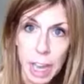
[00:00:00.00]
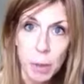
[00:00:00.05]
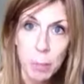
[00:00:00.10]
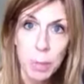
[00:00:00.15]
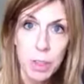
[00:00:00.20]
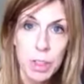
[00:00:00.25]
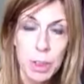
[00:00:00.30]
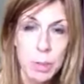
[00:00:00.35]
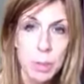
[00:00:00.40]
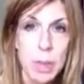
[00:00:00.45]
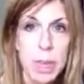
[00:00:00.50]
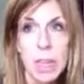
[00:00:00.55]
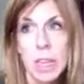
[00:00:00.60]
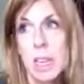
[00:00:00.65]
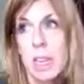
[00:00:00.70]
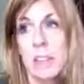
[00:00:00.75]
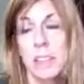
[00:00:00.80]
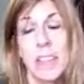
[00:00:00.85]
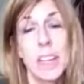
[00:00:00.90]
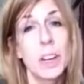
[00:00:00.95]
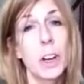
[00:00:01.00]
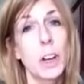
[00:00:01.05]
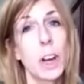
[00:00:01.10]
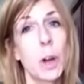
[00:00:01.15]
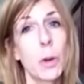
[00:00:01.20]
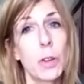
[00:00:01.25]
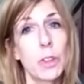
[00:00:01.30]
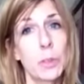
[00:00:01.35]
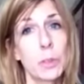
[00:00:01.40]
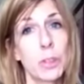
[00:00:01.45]
help them. They don't
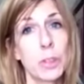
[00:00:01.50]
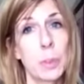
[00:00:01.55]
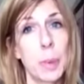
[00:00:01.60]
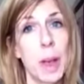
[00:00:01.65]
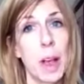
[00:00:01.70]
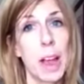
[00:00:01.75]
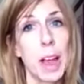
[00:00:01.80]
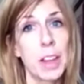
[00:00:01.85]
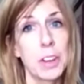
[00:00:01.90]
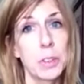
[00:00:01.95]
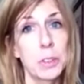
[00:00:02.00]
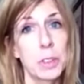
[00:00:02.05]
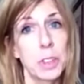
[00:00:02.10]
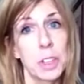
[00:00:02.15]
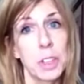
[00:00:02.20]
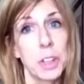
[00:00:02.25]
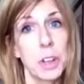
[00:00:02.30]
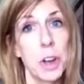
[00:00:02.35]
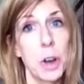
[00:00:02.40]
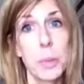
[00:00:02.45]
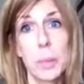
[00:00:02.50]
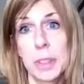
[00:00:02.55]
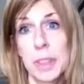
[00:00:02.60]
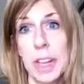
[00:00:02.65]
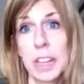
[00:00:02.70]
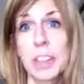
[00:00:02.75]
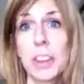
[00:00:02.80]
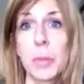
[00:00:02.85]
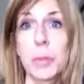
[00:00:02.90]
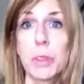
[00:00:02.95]
always respond, but
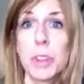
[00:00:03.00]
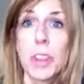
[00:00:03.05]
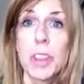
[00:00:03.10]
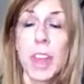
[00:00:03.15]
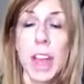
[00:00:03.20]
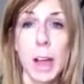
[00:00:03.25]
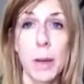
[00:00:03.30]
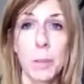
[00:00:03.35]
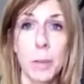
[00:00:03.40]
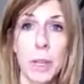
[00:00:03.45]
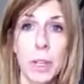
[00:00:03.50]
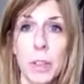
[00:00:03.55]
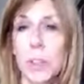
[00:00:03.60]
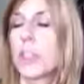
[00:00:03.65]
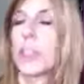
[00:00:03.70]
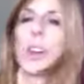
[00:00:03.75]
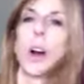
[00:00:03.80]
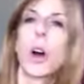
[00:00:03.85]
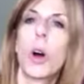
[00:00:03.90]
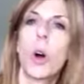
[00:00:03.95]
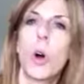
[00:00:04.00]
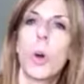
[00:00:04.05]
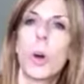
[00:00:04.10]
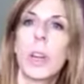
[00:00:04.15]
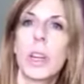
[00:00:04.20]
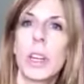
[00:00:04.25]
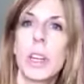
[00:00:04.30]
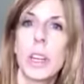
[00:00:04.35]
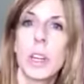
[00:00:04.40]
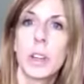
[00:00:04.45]
that's up to them. So,
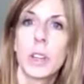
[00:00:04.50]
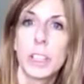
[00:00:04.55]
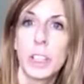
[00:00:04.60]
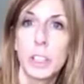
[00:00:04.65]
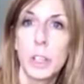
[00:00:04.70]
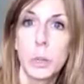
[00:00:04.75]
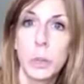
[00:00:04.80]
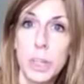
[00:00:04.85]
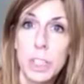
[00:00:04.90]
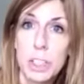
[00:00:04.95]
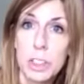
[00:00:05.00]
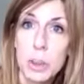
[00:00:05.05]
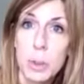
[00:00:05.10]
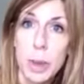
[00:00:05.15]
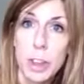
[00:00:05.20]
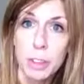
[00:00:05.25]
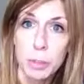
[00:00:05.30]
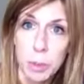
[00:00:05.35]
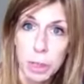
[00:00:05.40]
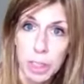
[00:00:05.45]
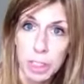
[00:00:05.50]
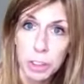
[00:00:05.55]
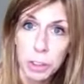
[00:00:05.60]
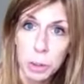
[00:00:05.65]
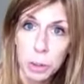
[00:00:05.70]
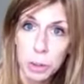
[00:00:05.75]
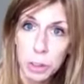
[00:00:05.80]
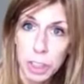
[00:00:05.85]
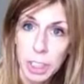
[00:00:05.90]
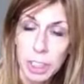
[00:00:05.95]
we do the best we can
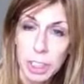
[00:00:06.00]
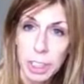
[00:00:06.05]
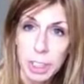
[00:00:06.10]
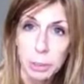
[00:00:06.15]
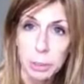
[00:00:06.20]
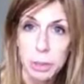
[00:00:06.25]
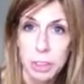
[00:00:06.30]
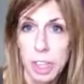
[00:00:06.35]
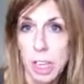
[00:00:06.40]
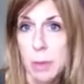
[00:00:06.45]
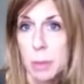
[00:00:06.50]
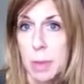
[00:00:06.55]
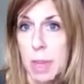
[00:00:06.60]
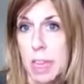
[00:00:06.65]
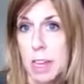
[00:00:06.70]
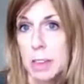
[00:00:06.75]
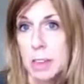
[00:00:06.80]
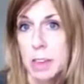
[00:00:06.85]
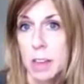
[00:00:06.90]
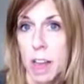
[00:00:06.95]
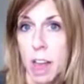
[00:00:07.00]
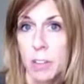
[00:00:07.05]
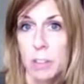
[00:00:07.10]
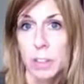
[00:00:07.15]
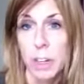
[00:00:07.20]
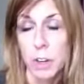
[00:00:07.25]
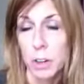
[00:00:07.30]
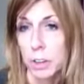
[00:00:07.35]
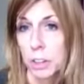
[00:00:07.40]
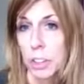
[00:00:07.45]
do to connect with them and
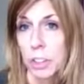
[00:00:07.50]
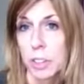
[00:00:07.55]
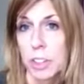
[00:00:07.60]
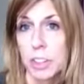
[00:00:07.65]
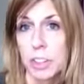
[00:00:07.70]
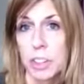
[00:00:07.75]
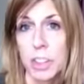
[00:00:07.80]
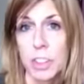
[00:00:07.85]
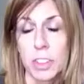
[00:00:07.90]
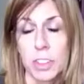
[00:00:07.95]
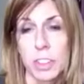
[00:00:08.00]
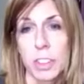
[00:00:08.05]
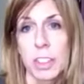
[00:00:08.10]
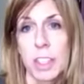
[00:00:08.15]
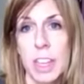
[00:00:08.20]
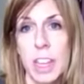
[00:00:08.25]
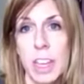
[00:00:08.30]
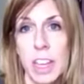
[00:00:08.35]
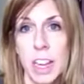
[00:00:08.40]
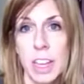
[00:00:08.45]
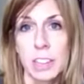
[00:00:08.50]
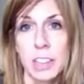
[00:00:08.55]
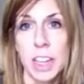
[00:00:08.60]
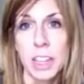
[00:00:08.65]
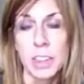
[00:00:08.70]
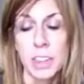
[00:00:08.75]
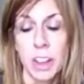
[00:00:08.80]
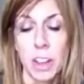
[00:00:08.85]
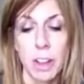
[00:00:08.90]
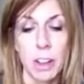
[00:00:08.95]
offer our services, and
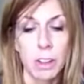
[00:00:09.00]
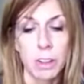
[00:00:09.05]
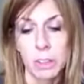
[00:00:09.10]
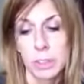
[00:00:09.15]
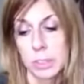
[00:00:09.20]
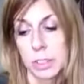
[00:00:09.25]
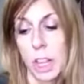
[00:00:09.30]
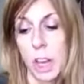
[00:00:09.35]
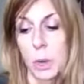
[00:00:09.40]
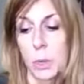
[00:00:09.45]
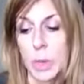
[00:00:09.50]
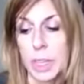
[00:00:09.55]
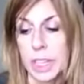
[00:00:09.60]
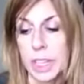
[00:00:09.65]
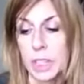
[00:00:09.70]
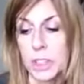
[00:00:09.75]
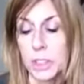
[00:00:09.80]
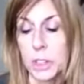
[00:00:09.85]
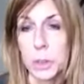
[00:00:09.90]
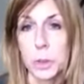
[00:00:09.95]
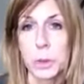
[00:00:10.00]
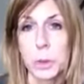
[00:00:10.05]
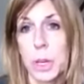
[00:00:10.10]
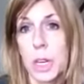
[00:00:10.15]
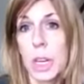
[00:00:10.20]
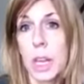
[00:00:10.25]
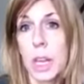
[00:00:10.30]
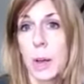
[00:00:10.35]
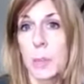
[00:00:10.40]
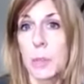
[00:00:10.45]
that's all we can do.
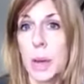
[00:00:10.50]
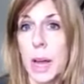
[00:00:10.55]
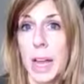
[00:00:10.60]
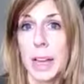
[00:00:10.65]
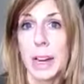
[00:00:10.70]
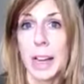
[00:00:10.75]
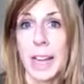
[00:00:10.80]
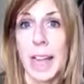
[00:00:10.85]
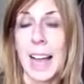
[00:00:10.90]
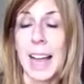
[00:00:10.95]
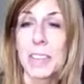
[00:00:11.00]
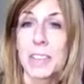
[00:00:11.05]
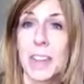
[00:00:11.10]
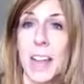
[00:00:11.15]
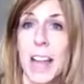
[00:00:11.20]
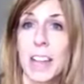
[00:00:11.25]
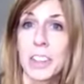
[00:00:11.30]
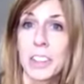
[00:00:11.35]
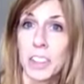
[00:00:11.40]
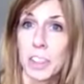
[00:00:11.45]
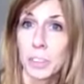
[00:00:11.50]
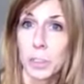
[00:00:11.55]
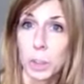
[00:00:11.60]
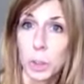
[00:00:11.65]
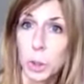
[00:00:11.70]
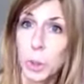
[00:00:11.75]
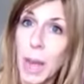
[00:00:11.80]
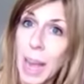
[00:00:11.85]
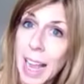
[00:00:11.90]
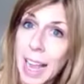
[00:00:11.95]
But I have had several
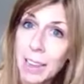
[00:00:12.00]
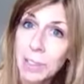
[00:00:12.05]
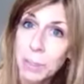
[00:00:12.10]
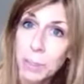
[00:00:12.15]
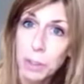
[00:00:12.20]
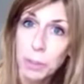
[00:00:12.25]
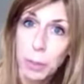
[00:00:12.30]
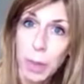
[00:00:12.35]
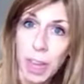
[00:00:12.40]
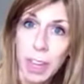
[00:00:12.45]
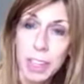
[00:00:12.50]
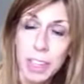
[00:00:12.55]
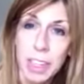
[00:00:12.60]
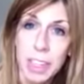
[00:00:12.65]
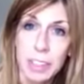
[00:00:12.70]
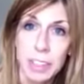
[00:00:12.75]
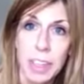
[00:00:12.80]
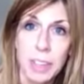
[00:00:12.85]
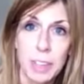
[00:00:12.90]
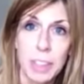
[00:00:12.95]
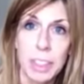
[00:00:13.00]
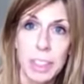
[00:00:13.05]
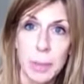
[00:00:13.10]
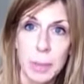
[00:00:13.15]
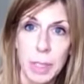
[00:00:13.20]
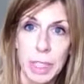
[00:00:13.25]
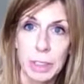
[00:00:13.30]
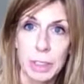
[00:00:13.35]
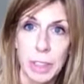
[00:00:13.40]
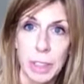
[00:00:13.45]
who have responded, and they've ended up
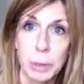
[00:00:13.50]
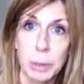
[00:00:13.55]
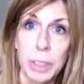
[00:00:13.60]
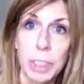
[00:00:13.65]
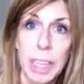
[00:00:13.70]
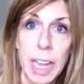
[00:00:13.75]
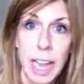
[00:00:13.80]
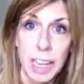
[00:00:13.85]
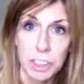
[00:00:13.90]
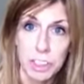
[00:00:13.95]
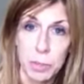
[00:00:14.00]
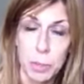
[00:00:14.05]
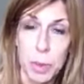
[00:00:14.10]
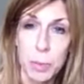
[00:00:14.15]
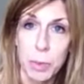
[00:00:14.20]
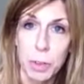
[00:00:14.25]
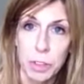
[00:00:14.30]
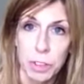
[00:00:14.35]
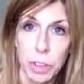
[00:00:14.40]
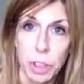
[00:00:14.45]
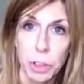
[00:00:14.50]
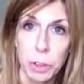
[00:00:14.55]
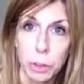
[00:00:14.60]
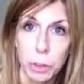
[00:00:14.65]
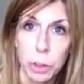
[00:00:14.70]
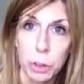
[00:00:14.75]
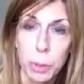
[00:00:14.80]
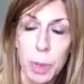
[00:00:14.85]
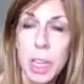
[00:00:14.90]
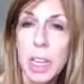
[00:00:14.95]
being like really active members in our
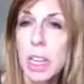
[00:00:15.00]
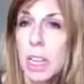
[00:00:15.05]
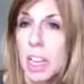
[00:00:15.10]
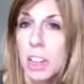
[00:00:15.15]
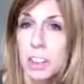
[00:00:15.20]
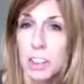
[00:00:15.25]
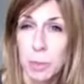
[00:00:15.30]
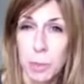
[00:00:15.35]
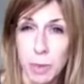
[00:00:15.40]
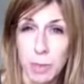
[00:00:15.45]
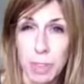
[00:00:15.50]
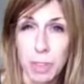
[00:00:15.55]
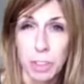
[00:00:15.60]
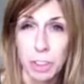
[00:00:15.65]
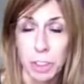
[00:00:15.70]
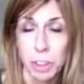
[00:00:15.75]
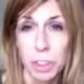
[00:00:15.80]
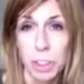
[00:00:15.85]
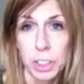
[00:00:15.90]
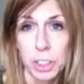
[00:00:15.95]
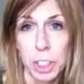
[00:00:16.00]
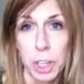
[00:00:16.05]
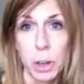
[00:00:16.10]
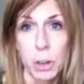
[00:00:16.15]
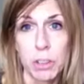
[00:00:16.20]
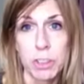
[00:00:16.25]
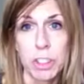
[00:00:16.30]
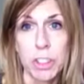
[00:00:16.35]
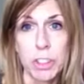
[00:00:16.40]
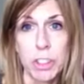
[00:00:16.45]
group, and some have even turned into
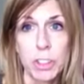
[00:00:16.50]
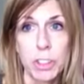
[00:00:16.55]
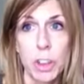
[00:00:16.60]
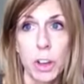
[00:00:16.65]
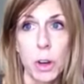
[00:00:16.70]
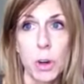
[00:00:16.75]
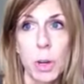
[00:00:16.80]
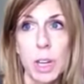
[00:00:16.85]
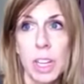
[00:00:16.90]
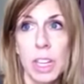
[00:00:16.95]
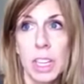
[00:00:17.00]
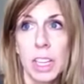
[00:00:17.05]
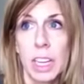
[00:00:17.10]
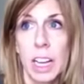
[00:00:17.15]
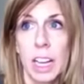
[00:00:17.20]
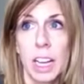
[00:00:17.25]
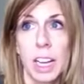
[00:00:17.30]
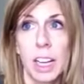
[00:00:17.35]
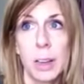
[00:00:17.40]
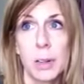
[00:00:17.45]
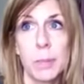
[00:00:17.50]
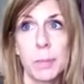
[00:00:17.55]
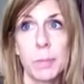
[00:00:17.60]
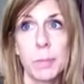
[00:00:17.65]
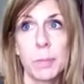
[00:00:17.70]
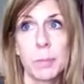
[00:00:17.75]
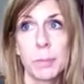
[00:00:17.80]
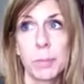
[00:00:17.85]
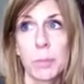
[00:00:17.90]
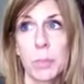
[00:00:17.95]
coaches. So,
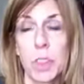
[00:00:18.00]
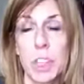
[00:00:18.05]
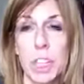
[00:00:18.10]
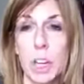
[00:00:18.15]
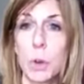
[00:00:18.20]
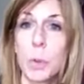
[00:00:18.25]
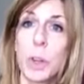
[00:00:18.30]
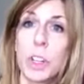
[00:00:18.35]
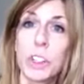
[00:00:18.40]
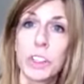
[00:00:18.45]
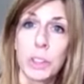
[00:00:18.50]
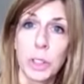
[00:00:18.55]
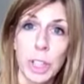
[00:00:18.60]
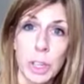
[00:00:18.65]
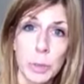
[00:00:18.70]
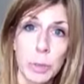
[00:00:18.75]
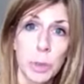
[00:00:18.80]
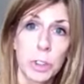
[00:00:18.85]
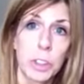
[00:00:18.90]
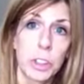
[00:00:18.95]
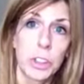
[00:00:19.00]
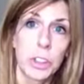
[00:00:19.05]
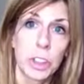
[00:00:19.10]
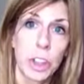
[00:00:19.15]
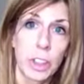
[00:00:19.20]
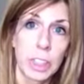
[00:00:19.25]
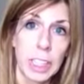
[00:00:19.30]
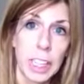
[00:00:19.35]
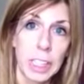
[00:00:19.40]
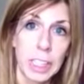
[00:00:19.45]
once you're Emerald and you
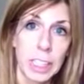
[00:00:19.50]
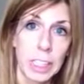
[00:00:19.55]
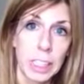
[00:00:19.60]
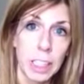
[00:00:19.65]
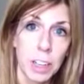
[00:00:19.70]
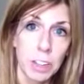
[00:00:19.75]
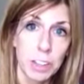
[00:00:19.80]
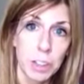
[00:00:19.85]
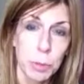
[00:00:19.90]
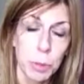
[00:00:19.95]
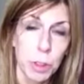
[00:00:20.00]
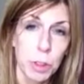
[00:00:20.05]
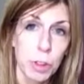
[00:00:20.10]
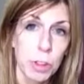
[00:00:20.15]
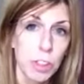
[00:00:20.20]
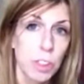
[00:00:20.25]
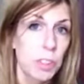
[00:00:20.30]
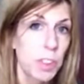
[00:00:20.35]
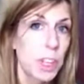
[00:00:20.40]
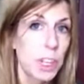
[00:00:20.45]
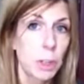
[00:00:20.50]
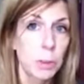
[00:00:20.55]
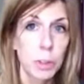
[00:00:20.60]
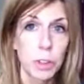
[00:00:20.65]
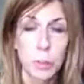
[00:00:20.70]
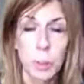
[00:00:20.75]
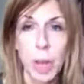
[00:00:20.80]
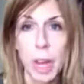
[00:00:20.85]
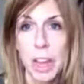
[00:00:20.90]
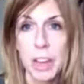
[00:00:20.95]
start getting customers, if they don't
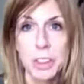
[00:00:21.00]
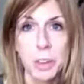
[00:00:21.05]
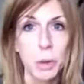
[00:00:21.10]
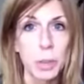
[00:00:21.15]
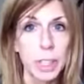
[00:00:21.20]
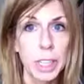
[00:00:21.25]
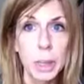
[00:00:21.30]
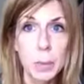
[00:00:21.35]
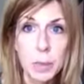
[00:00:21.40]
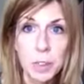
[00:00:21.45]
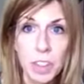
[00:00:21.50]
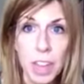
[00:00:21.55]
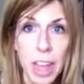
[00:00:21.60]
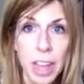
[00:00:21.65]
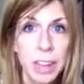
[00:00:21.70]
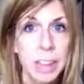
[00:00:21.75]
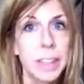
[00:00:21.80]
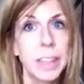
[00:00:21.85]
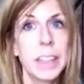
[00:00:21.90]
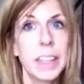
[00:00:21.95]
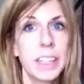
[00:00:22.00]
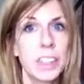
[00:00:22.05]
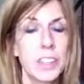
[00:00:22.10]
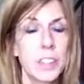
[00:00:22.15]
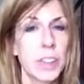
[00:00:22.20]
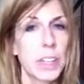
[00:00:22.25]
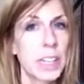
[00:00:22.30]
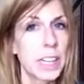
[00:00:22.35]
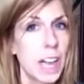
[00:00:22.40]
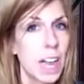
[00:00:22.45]
respond, don't get upset. It's
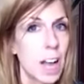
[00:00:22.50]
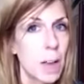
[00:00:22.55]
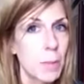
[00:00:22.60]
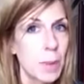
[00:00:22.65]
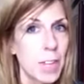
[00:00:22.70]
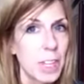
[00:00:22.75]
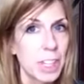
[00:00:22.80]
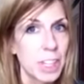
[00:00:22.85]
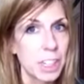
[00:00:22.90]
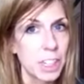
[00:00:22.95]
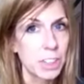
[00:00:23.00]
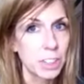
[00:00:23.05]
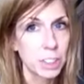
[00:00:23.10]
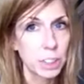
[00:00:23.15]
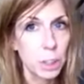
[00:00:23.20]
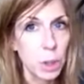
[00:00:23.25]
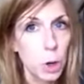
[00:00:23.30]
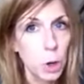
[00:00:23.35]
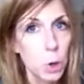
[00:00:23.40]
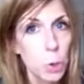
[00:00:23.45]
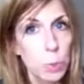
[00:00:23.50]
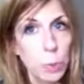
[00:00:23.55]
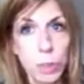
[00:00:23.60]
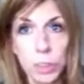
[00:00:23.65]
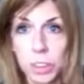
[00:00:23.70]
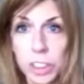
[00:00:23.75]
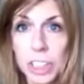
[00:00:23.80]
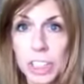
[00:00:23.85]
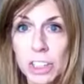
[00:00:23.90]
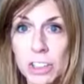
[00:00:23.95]
very common. It is a low
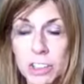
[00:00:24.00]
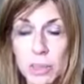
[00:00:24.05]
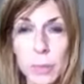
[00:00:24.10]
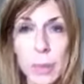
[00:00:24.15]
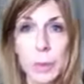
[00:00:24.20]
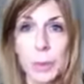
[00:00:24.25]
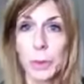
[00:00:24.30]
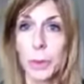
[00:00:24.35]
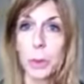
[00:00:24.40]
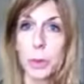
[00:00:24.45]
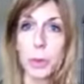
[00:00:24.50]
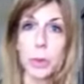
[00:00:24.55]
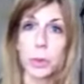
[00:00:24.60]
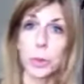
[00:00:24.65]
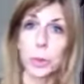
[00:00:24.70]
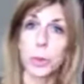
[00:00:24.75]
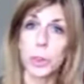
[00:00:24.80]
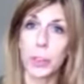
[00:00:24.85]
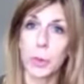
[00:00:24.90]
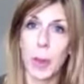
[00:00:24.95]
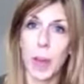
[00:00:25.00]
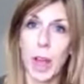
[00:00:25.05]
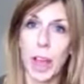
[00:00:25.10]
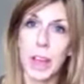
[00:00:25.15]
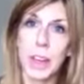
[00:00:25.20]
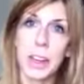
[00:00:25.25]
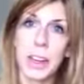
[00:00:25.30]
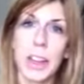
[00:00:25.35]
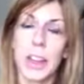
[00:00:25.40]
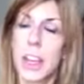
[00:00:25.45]
percentage of people who do
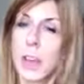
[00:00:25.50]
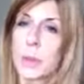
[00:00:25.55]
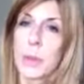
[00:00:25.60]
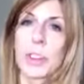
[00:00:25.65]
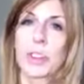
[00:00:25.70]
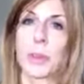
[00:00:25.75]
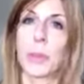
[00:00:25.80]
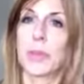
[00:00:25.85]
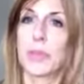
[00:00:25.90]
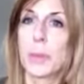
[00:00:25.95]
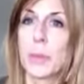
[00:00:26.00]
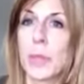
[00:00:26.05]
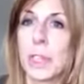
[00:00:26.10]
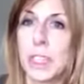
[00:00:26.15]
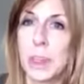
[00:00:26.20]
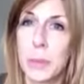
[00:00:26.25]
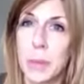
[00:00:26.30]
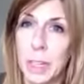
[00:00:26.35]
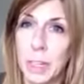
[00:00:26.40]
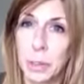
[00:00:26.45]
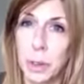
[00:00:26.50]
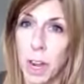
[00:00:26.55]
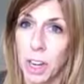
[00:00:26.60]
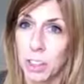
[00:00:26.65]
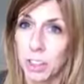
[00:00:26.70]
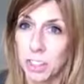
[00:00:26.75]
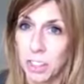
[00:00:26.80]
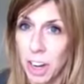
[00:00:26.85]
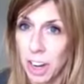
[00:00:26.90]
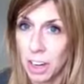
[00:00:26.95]
respond, but some of them end up being rock
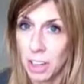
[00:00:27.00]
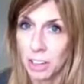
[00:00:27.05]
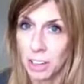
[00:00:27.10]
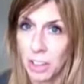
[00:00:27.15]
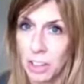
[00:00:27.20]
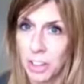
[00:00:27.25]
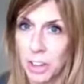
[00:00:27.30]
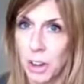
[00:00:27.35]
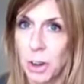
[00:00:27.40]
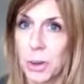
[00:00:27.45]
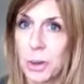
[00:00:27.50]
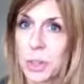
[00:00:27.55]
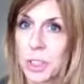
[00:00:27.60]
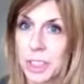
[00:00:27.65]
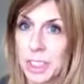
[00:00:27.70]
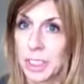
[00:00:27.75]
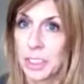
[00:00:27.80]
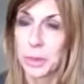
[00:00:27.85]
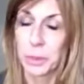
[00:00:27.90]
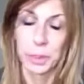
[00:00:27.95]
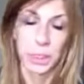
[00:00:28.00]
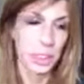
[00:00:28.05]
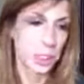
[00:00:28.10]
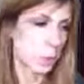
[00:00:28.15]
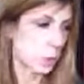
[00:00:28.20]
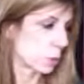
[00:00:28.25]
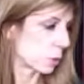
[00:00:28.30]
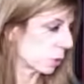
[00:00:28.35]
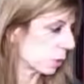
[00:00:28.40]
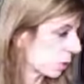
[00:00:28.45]
stars. So that's really
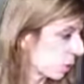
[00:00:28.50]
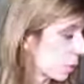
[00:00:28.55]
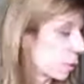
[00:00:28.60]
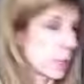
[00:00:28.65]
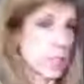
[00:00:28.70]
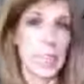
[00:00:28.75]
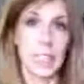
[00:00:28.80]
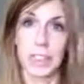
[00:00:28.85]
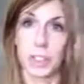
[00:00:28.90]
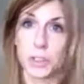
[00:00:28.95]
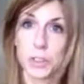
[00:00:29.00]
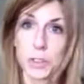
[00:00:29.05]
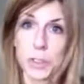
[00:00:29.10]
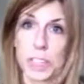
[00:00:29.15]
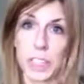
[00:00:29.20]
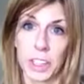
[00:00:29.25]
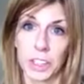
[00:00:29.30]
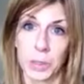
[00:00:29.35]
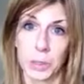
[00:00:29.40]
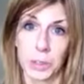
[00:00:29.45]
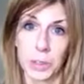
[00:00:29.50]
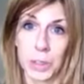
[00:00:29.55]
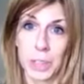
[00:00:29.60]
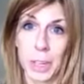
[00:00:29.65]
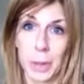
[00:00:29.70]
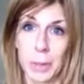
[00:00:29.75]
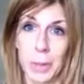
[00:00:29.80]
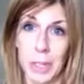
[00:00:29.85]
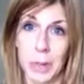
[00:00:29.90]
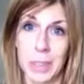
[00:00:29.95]
cool that we get those free customers from the
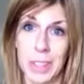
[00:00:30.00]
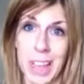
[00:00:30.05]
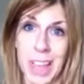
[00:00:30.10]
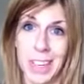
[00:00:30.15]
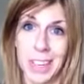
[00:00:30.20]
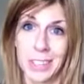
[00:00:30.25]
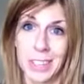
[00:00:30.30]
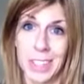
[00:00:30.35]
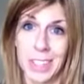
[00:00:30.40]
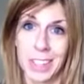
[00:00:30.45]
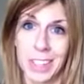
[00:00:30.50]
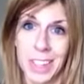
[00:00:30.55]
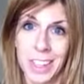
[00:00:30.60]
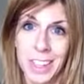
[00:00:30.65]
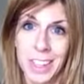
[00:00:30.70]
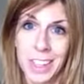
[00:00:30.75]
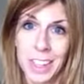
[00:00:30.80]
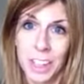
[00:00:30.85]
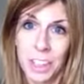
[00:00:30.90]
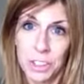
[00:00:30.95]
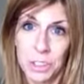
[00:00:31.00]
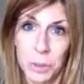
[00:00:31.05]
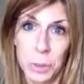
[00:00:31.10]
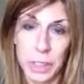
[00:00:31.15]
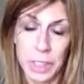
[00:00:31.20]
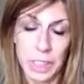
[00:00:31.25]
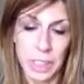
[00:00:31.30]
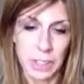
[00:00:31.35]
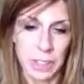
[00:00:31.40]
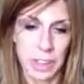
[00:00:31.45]
company without even
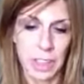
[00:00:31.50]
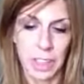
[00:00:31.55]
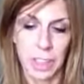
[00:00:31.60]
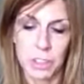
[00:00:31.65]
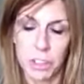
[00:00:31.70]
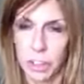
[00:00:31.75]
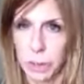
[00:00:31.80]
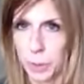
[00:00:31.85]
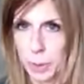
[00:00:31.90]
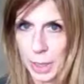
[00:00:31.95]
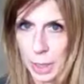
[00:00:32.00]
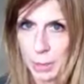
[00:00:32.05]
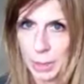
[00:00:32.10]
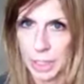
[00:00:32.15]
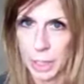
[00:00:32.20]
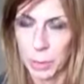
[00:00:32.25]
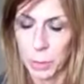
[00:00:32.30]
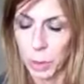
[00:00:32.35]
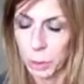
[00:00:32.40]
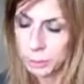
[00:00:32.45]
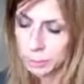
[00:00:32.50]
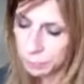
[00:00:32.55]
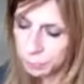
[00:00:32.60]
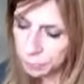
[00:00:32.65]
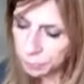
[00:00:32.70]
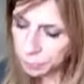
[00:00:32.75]
doing anything, just becoming Emerald.